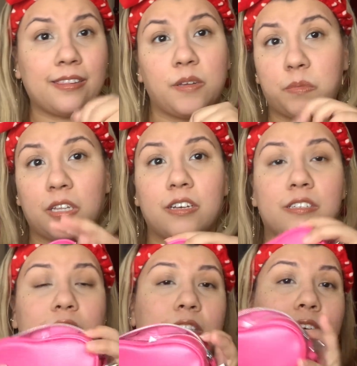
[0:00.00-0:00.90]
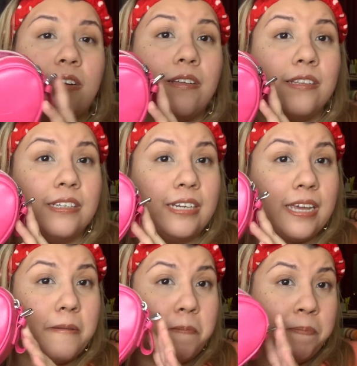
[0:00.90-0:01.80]
a lip gloss and like call it a
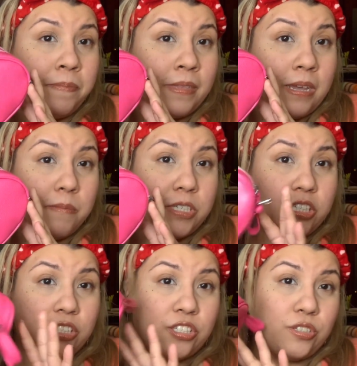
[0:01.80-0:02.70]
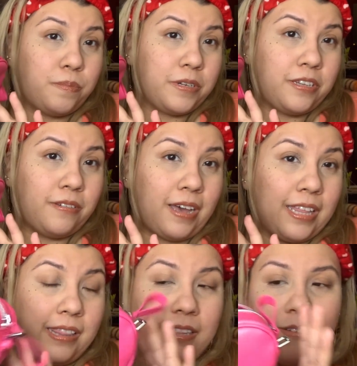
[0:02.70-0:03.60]
day. But she's super cute. I
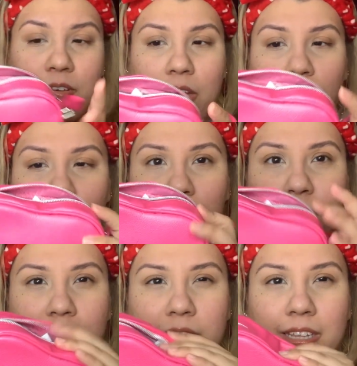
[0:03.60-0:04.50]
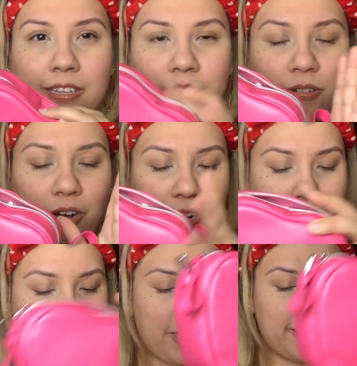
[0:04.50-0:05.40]
love it. I've always wanted like a little
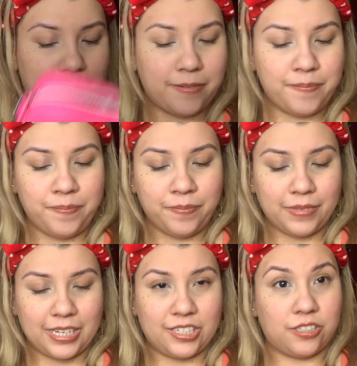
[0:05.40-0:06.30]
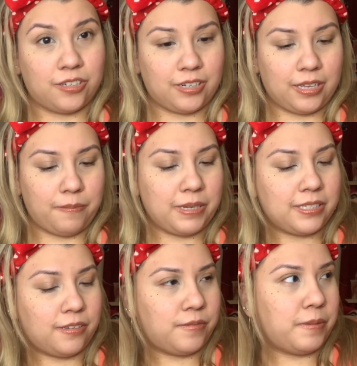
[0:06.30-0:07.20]
heart bag, just couldn't get
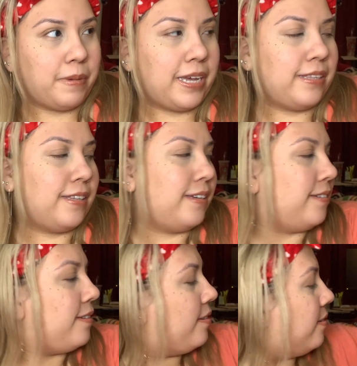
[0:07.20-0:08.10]
myself to buy like